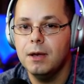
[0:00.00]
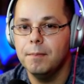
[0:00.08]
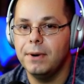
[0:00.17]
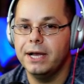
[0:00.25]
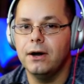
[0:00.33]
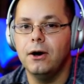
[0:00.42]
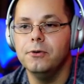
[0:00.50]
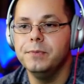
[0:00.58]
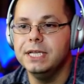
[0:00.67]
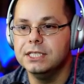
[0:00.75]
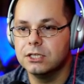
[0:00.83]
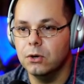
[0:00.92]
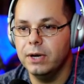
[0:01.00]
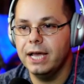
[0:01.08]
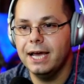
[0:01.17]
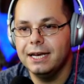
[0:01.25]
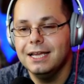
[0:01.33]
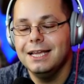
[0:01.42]
by all means, go
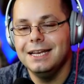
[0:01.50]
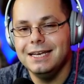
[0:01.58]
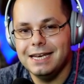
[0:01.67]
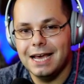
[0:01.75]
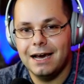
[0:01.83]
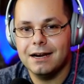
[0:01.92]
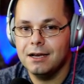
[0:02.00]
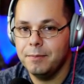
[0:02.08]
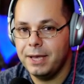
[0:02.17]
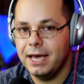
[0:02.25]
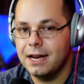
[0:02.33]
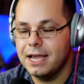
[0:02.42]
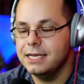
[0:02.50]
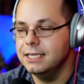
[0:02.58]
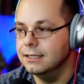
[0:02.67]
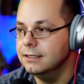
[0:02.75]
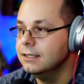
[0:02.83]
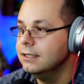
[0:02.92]
ahead. Not a bad idea.